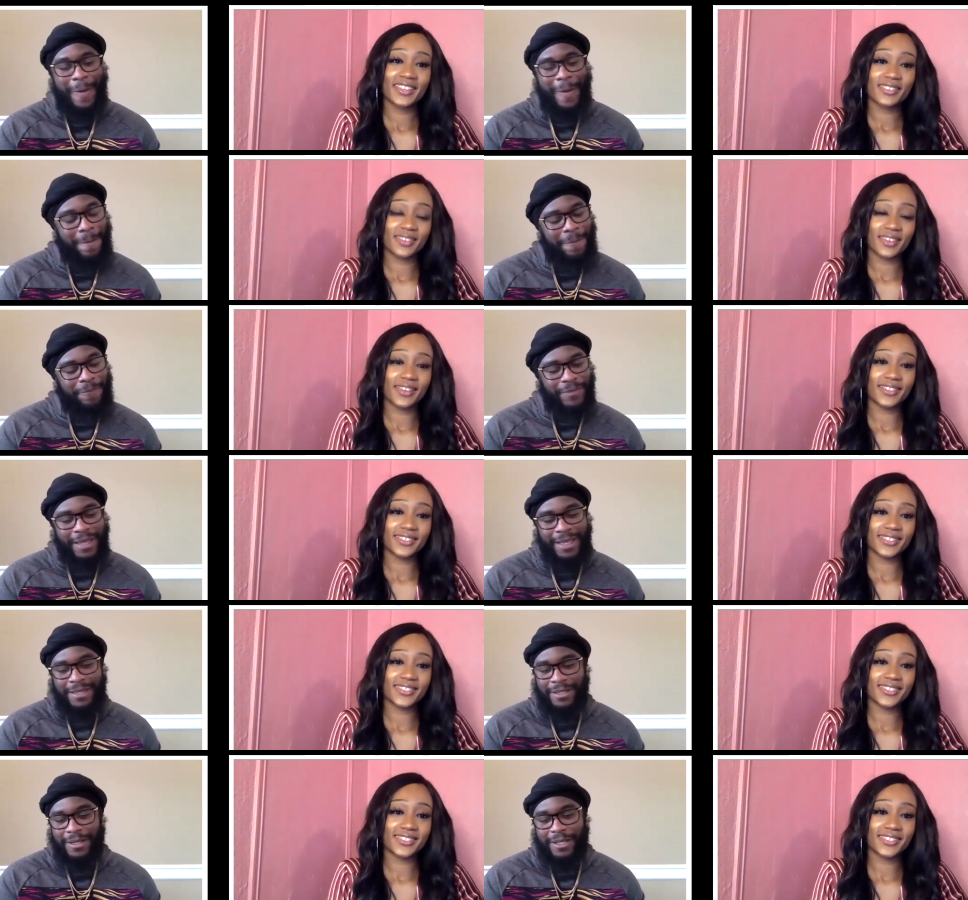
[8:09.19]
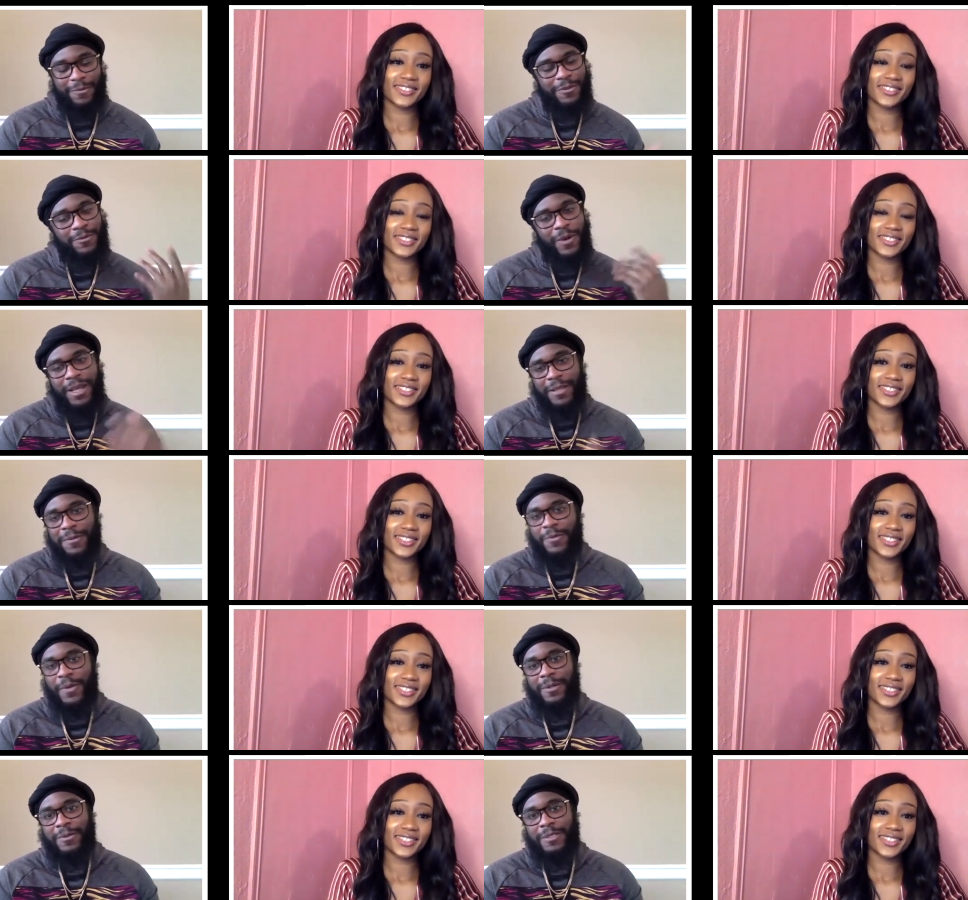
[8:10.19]
Speaker 1: Yeah. And uh, he was right. He was
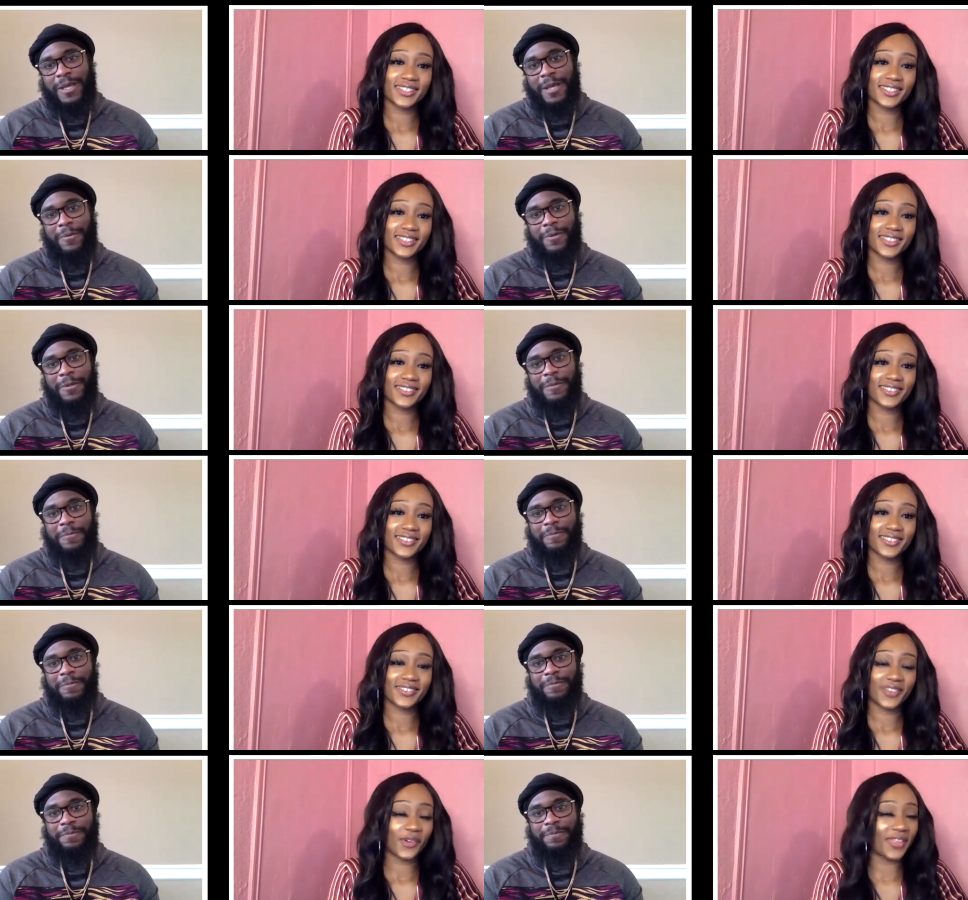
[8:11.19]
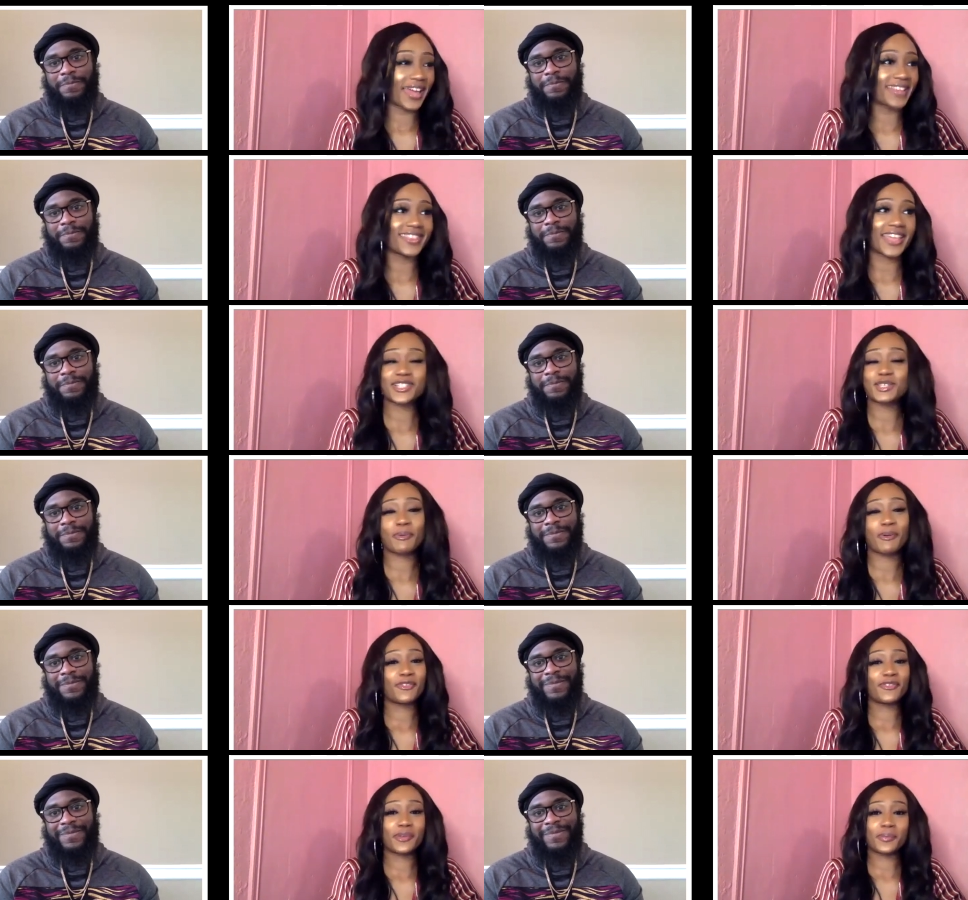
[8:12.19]
right on time with it
Speaker 2: no, that that's
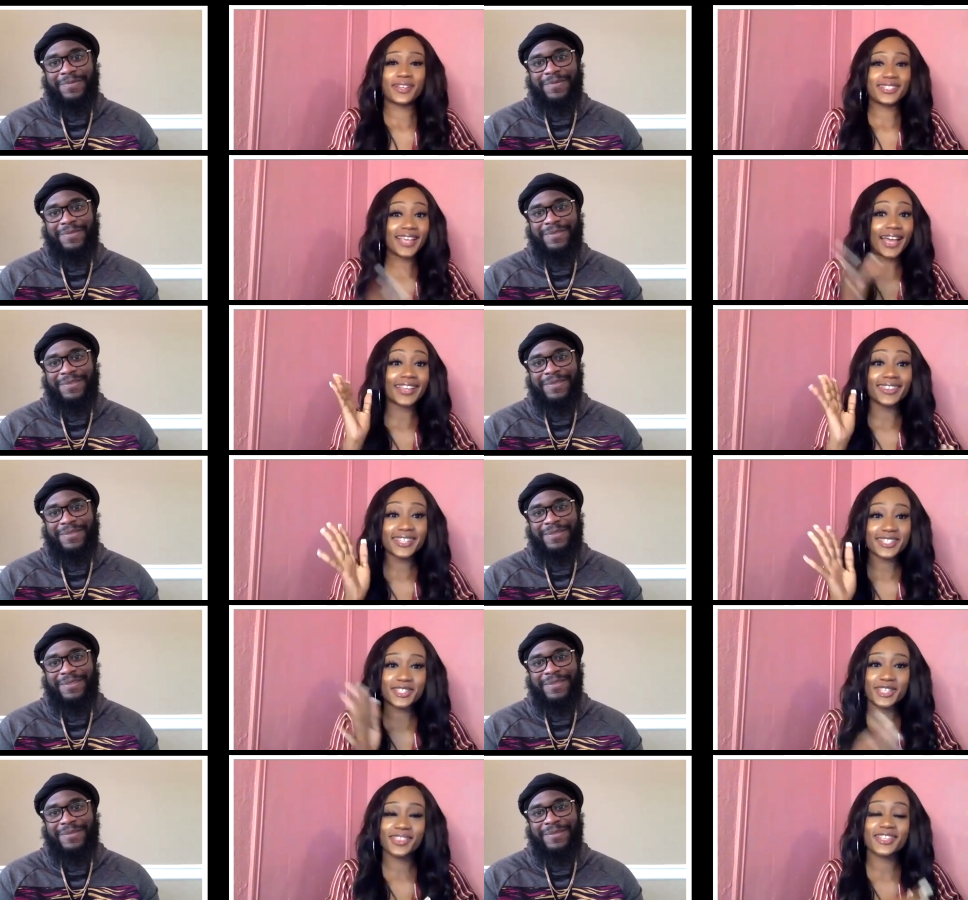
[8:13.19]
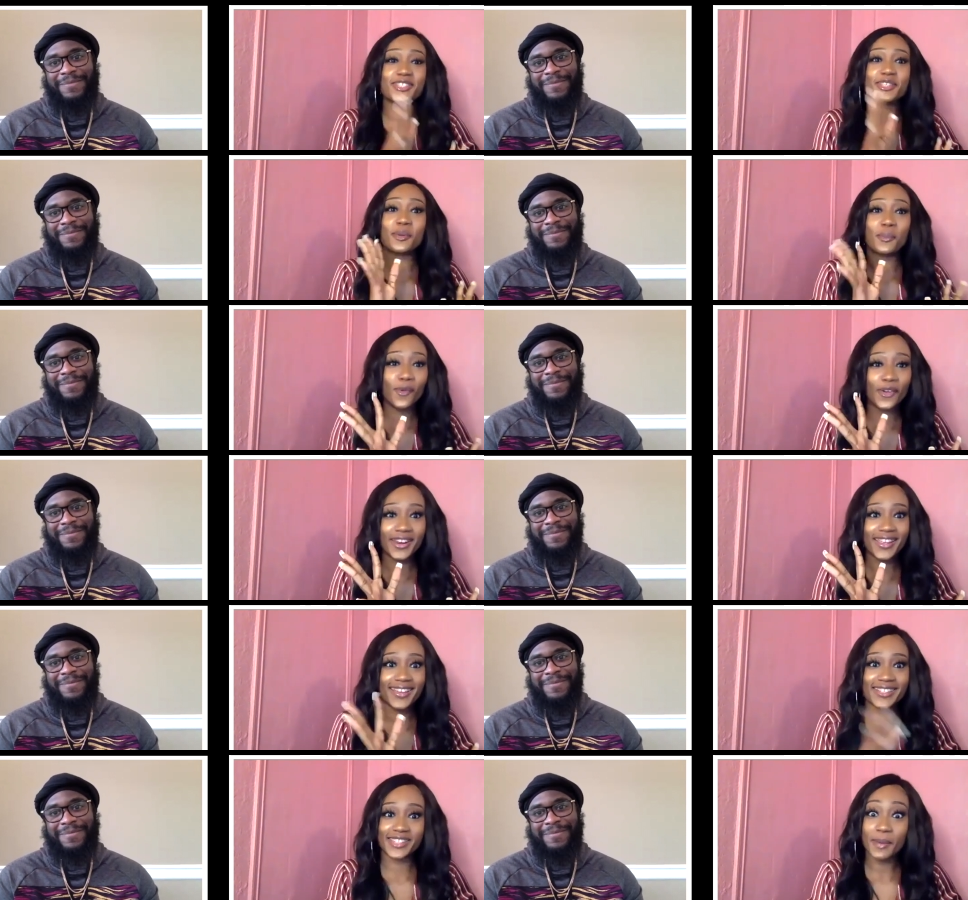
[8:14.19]
perfect because I can listen to this in the
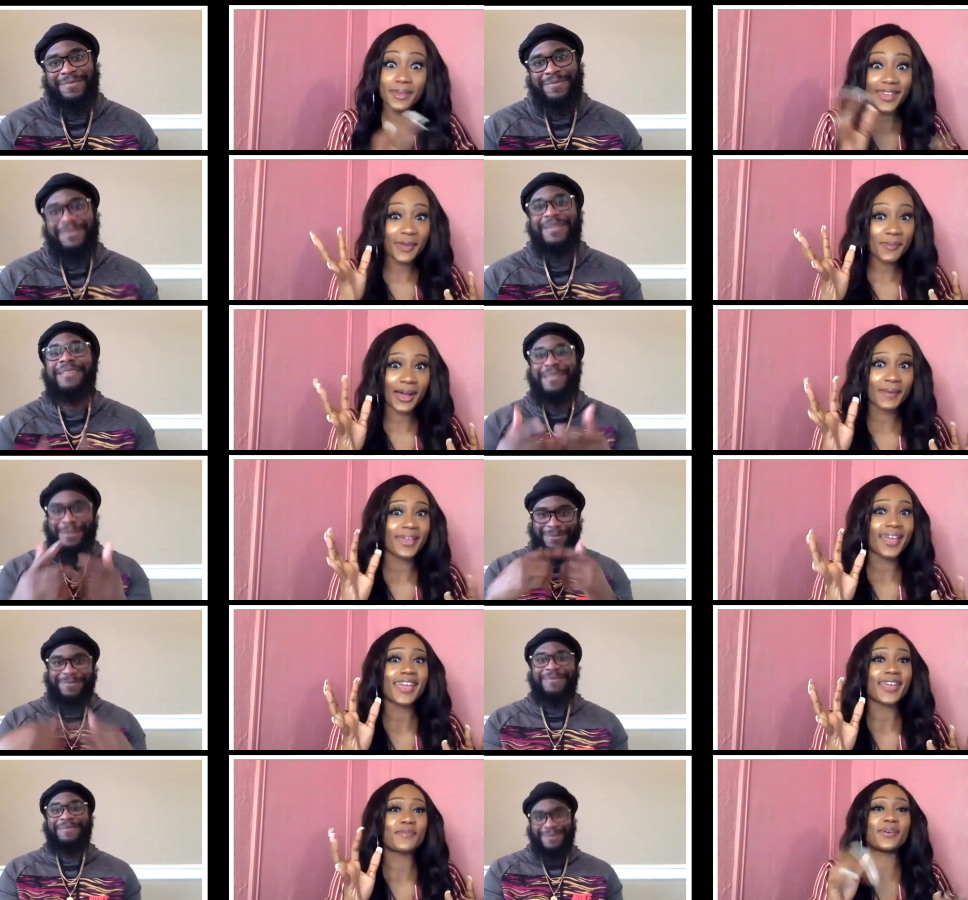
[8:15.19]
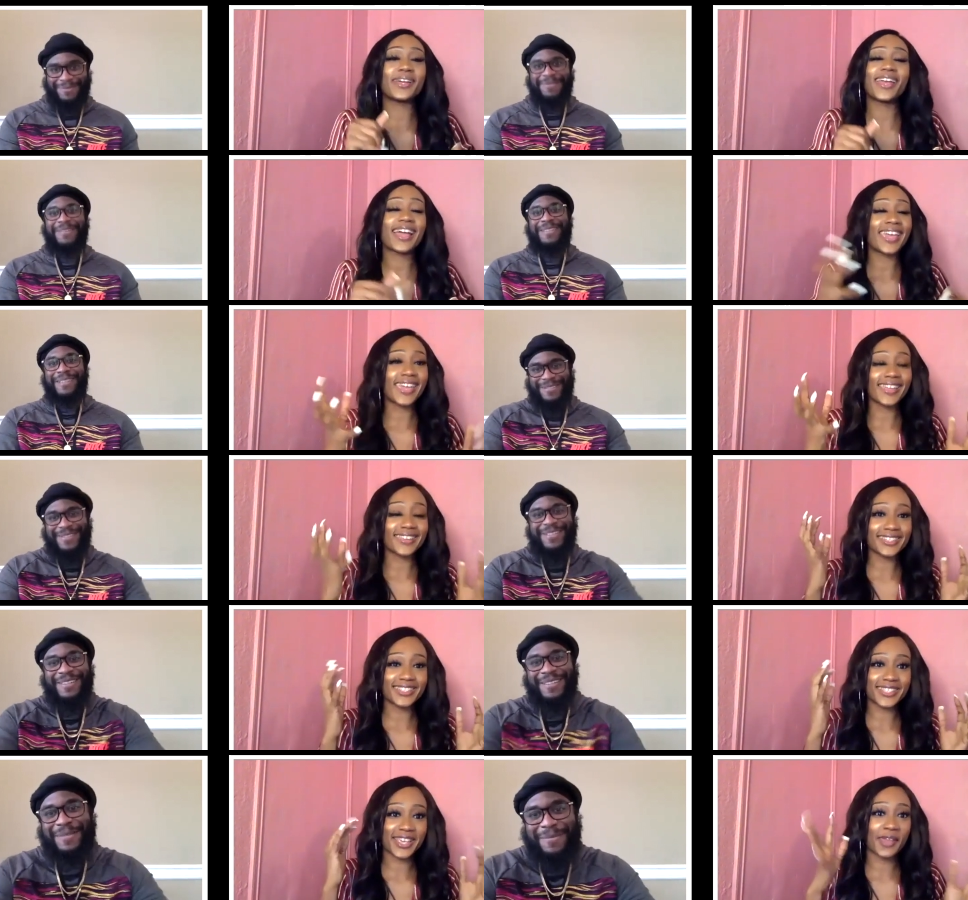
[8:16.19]
morning because I'm a hip hop head, but I yeah. can't
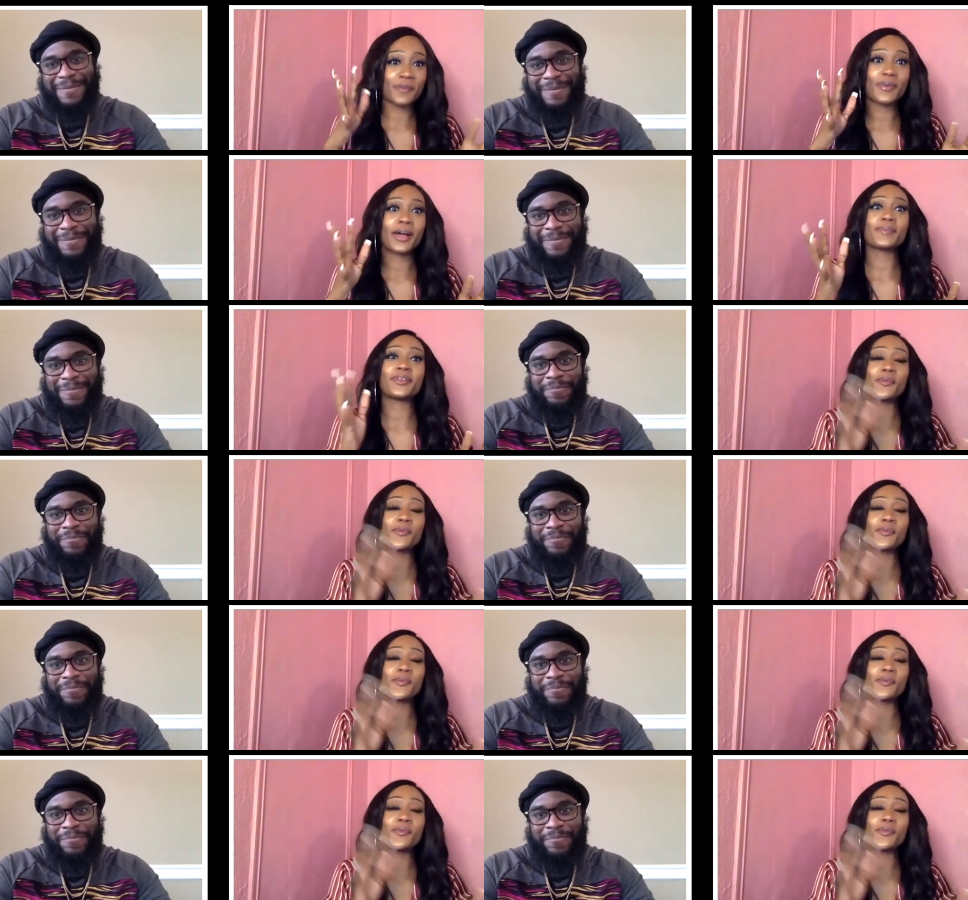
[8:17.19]
listen to hip hop in the